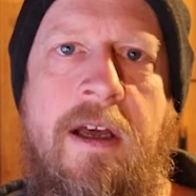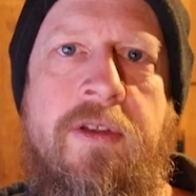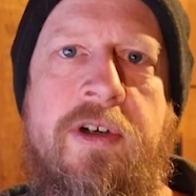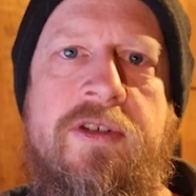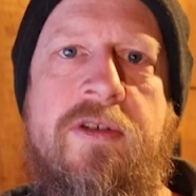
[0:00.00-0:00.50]

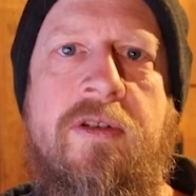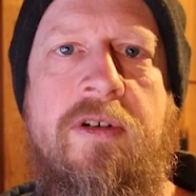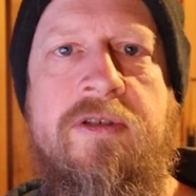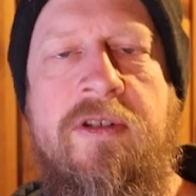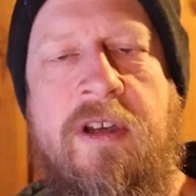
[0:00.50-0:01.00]
there's
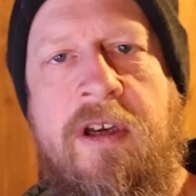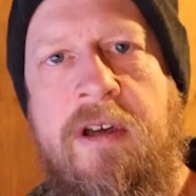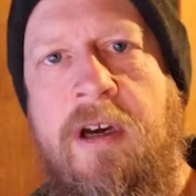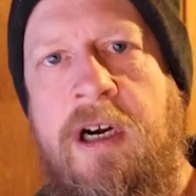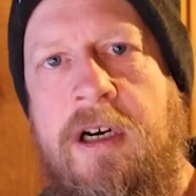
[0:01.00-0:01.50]

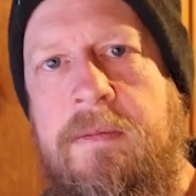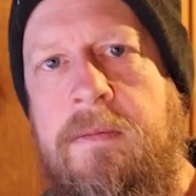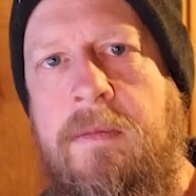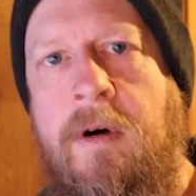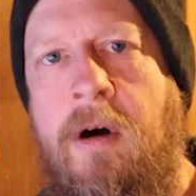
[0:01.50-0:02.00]
the
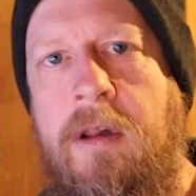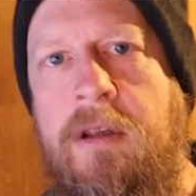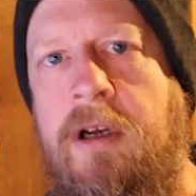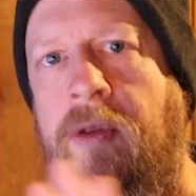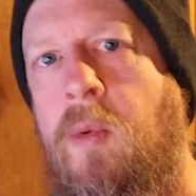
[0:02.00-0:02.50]
all
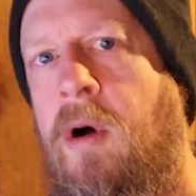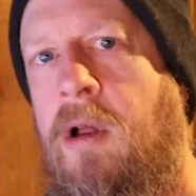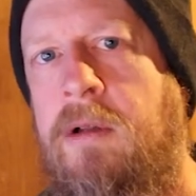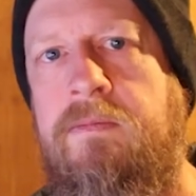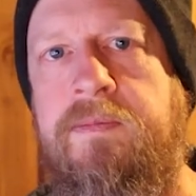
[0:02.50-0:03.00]
along the
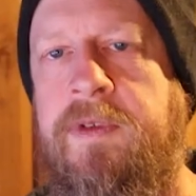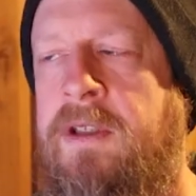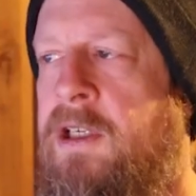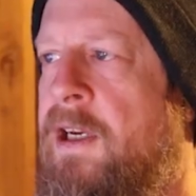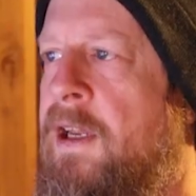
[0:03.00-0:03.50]
wall
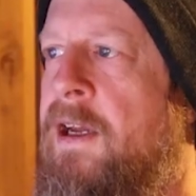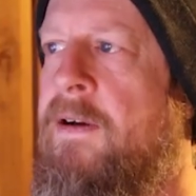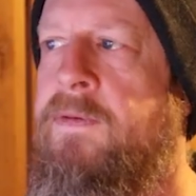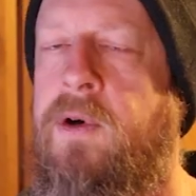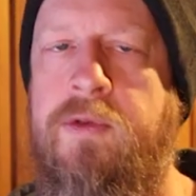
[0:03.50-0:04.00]
they
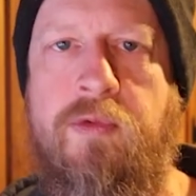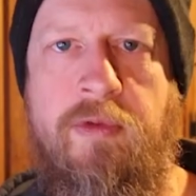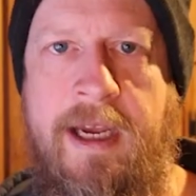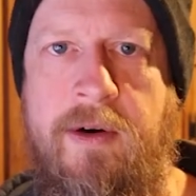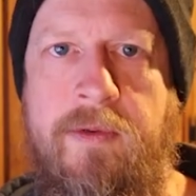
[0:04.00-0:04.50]
have those
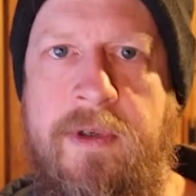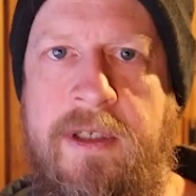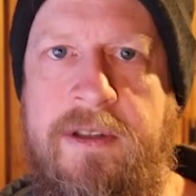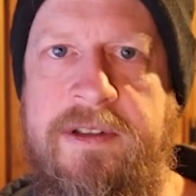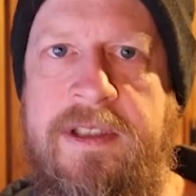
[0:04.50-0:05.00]
rattle
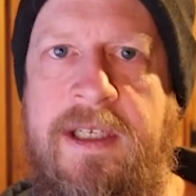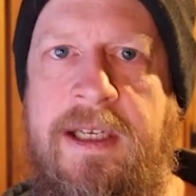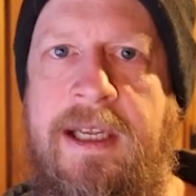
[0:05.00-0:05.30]
reels,